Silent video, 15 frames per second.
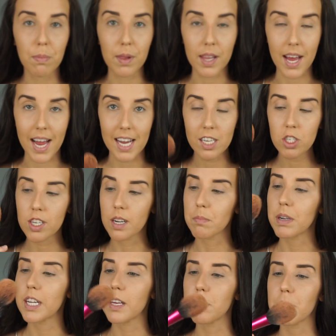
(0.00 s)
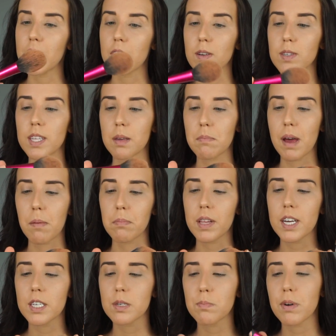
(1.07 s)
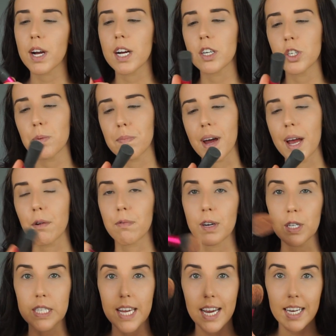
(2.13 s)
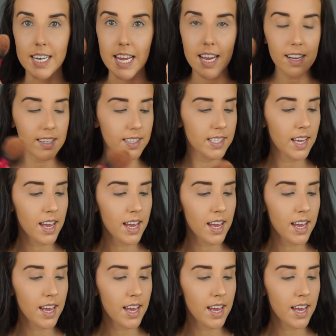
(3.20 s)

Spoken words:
blush, and I'm going to be using my blush brush by Real Techniques.